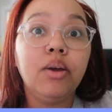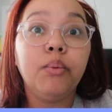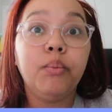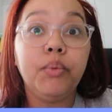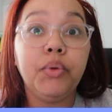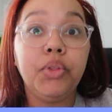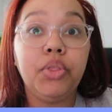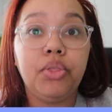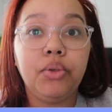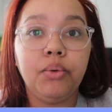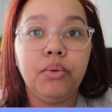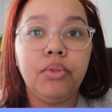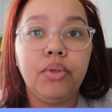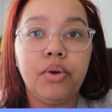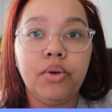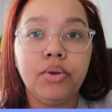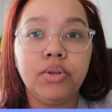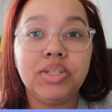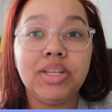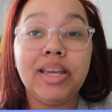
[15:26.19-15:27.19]
read through
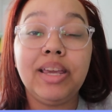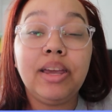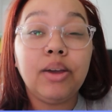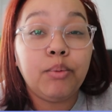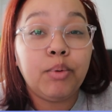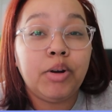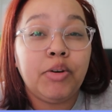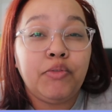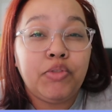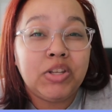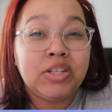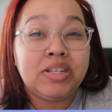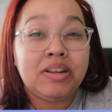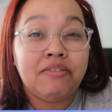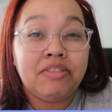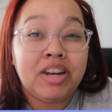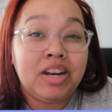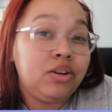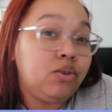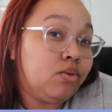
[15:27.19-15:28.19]
those and get rid of the
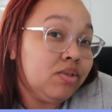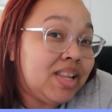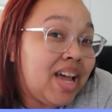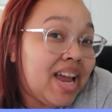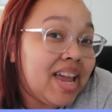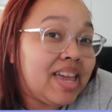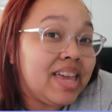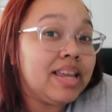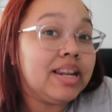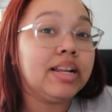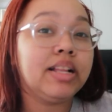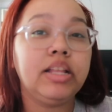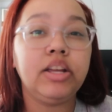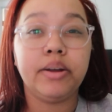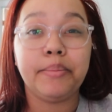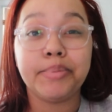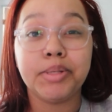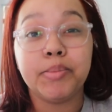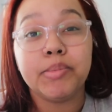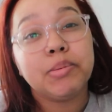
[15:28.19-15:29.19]
stuff that I don't like and
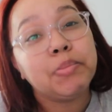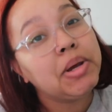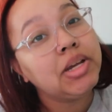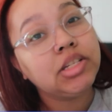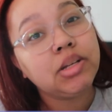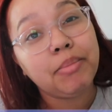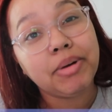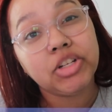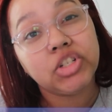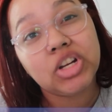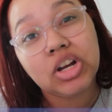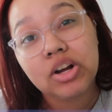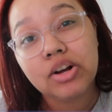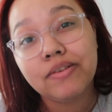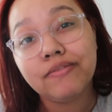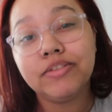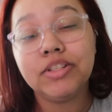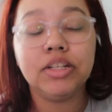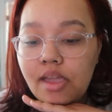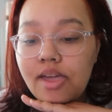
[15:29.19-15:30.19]
clear up some space on my
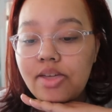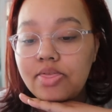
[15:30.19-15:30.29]
shelves.